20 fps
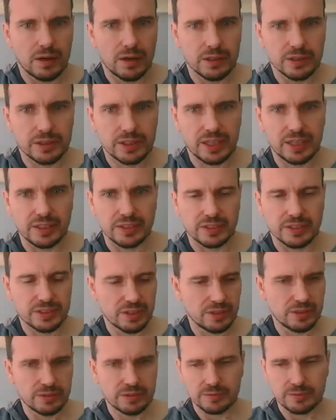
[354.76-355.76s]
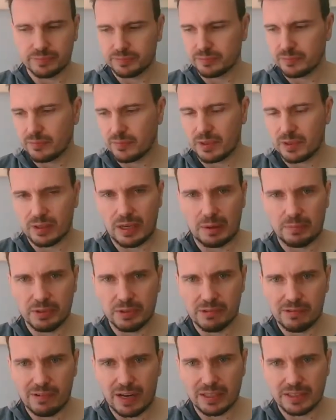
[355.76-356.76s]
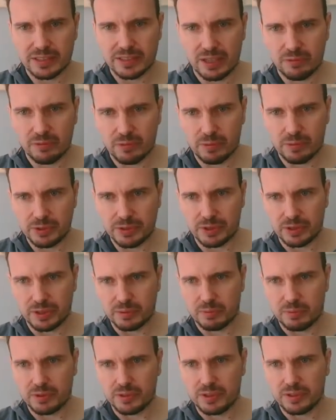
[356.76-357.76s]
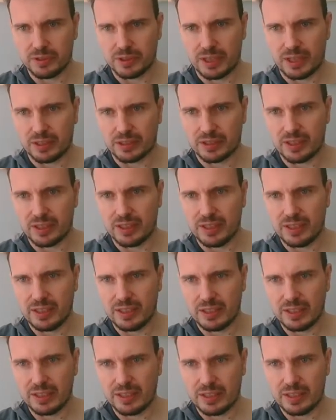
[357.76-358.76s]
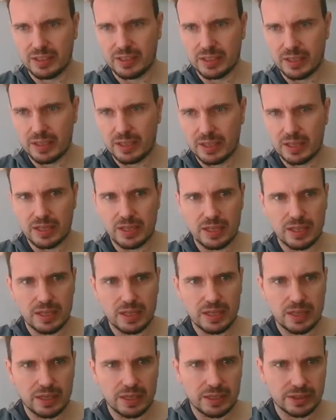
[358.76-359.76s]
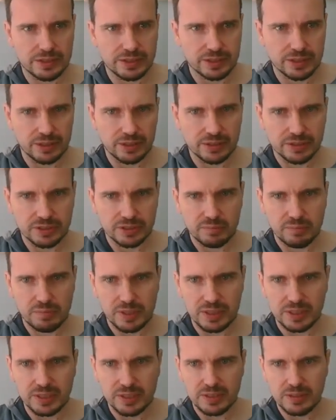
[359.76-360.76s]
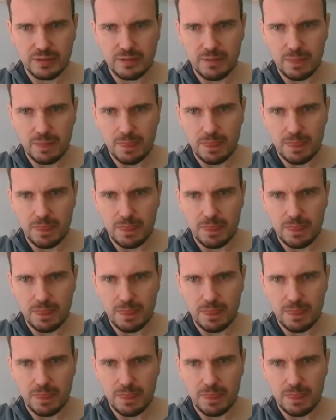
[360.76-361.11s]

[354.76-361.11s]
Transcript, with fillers: Okay, so I'm going to write down what you're going to put in your calculator. It's going to be